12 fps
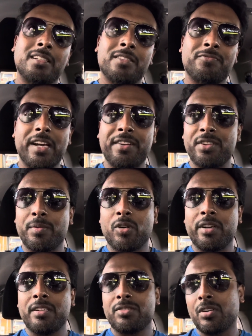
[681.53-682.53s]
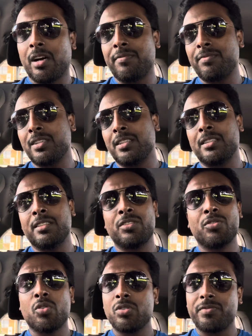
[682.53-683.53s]
in the morning. So after
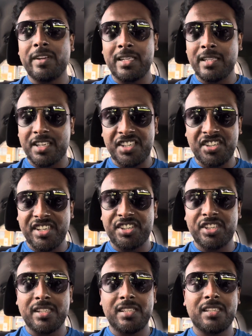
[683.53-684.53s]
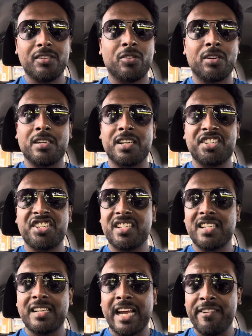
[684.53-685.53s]
those were the restrictions or a
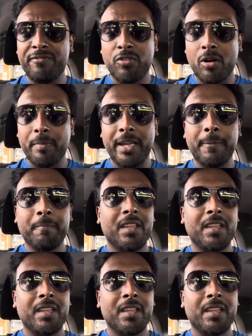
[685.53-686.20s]
restricted time for me.